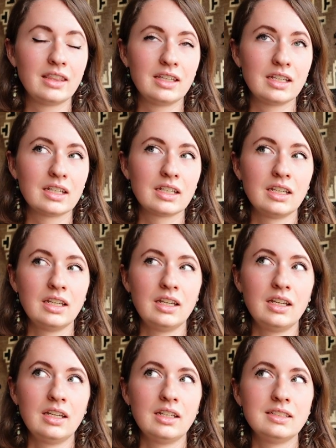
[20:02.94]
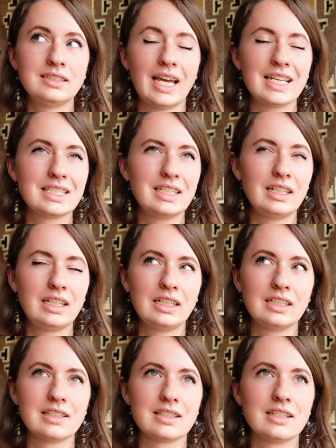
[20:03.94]
think test knitting
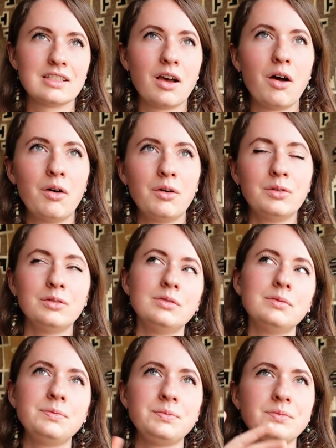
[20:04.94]
is its own